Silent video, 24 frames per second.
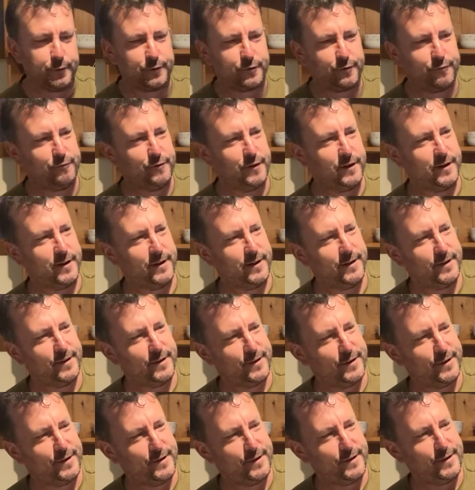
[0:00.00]
It's
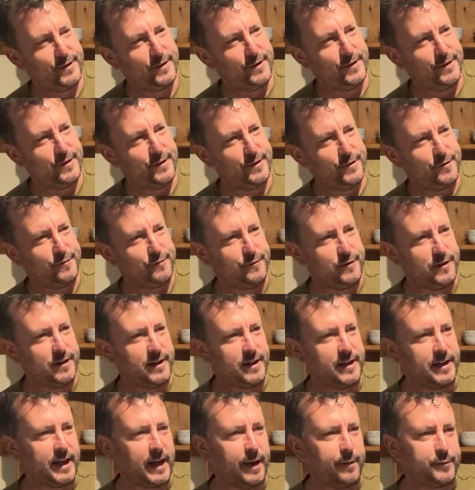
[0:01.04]
really
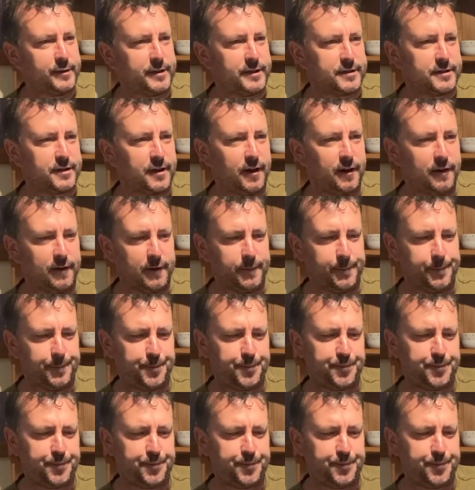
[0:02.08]
kept its colour.